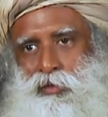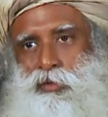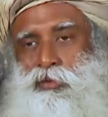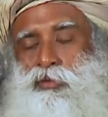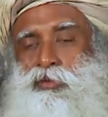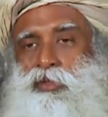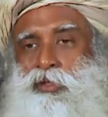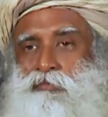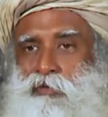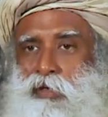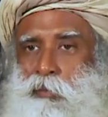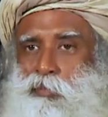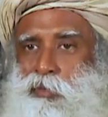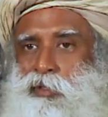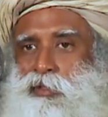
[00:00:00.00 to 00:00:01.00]
So to
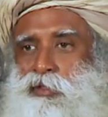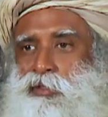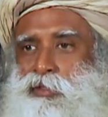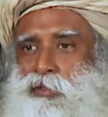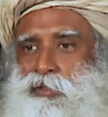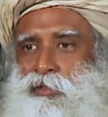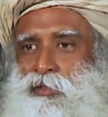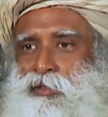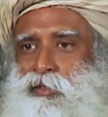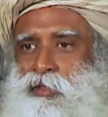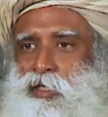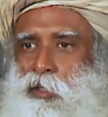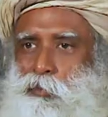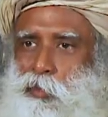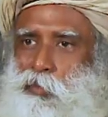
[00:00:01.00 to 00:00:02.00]
develop this
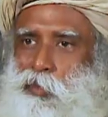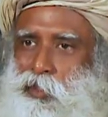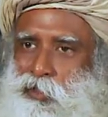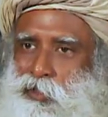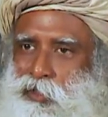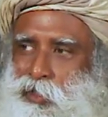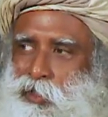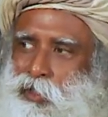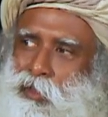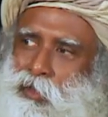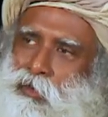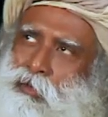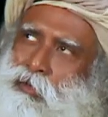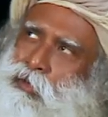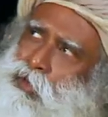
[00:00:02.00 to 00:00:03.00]
capability,
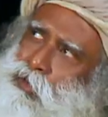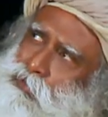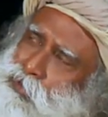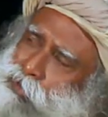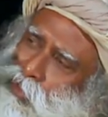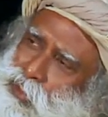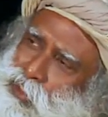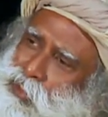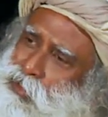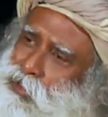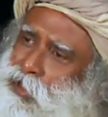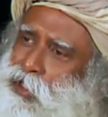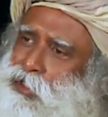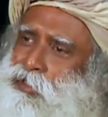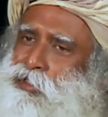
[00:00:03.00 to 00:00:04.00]
all of us are in
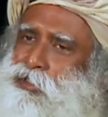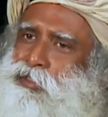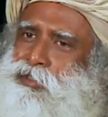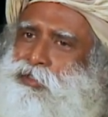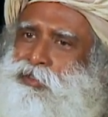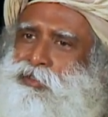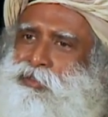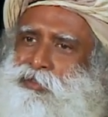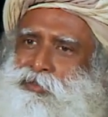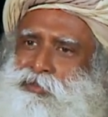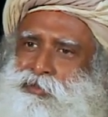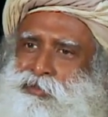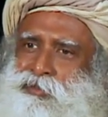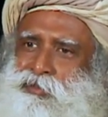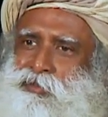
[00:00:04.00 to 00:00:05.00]
grace,
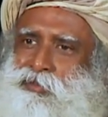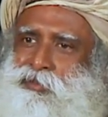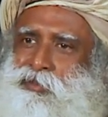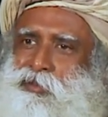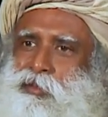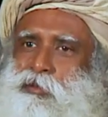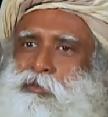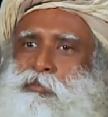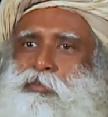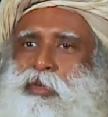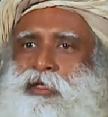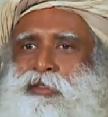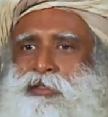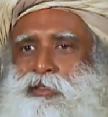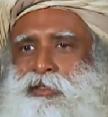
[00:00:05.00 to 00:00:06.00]

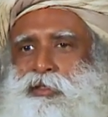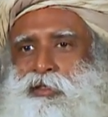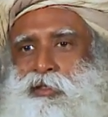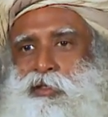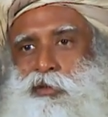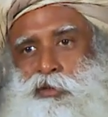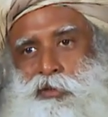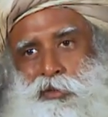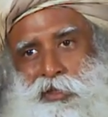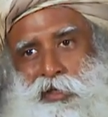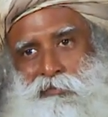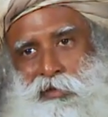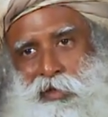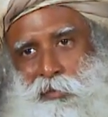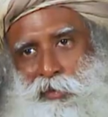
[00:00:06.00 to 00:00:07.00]
but to
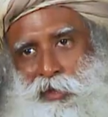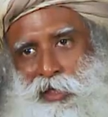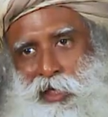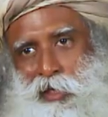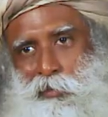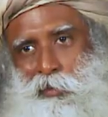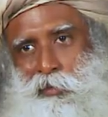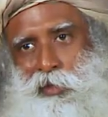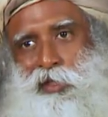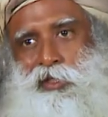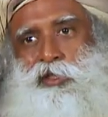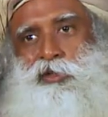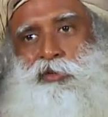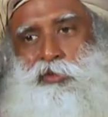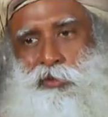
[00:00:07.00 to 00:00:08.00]
develop the
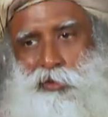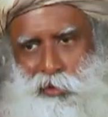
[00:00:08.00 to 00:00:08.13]
capability to